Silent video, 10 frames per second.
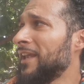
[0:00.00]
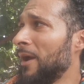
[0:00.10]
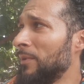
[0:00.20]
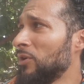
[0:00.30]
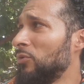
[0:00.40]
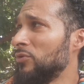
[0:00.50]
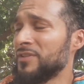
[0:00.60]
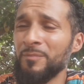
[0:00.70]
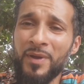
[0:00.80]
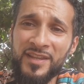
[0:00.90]

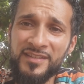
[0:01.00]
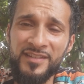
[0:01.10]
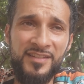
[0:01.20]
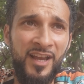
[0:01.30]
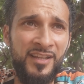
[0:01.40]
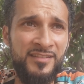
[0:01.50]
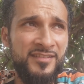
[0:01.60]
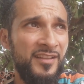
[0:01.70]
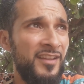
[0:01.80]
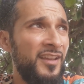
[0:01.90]
chemicals and pesticides.
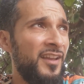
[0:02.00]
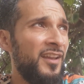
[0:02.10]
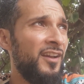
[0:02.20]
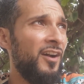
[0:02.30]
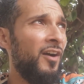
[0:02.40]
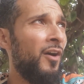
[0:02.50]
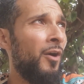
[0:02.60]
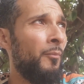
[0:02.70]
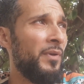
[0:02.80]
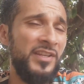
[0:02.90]

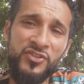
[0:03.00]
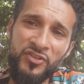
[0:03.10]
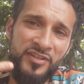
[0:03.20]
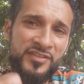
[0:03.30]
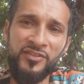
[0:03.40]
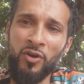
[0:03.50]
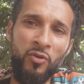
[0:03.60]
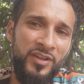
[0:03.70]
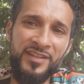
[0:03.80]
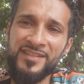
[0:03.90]
It's just, you
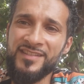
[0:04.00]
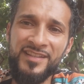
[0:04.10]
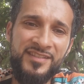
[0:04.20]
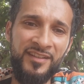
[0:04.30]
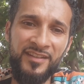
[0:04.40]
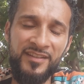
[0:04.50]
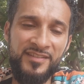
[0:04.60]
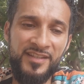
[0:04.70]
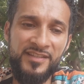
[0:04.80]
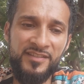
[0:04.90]
know, consistent,
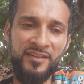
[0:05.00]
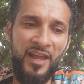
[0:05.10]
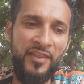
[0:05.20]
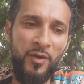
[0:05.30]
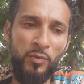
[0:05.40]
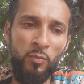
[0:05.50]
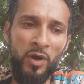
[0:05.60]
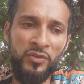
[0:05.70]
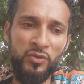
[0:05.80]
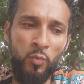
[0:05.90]
and then we
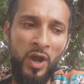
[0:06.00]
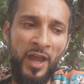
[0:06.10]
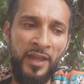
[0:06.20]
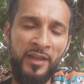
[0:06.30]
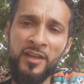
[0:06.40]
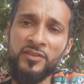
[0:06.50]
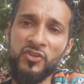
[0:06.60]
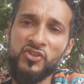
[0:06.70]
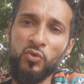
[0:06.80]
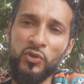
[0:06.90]
wonder why
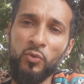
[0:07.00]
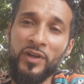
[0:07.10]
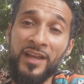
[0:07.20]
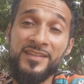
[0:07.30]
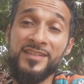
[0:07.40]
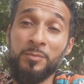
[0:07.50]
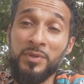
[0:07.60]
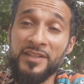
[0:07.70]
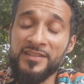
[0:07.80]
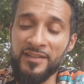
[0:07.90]
the soil gets
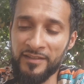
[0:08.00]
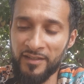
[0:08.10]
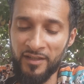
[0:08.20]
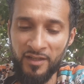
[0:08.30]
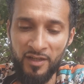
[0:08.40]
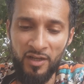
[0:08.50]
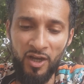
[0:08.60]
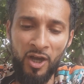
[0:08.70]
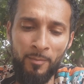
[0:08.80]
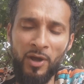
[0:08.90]
depleted.
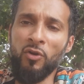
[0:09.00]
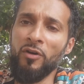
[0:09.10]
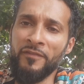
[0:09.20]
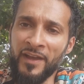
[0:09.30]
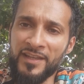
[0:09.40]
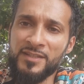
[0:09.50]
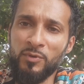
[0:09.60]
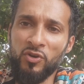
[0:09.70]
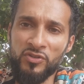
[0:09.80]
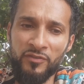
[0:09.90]
A lot of that is
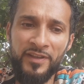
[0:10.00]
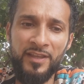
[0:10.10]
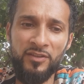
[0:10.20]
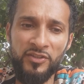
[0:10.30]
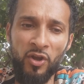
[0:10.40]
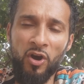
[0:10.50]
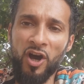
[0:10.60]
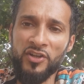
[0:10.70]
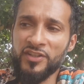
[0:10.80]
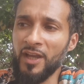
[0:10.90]
because of, you know,
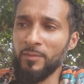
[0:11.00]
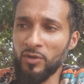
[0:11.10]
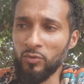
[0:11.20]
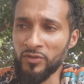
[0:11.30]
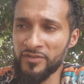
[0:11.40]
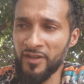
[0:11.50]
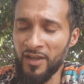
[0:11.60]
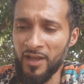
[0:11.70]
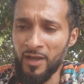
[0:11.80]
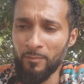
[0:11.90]
harsh chemicals.
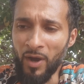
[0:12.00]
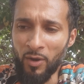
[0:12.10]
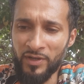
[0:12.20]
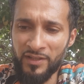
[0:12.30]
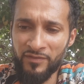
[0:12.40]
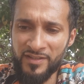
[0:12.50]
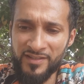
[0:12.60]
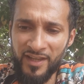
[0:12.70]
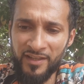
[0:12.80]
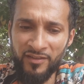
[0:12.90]
But I would even
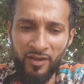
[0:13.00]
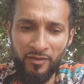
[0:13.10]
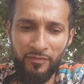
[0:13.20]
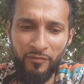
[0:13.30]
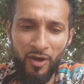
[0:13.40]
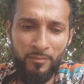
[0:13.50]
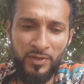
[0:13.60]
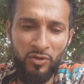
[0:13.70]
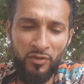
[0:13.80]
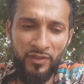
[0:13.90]
say that
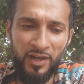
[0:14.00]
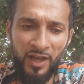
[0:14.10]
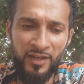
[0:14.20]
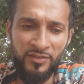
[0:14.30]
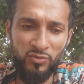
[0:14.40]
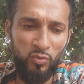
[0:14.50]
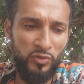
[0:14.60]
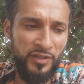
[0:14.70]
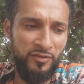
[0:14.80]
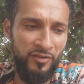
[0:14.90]
farming on the land
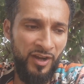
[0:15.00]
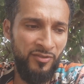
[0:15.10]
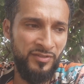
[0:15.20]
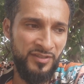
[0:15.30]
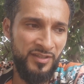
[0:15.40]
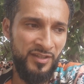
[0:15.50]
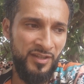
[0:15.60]
all year round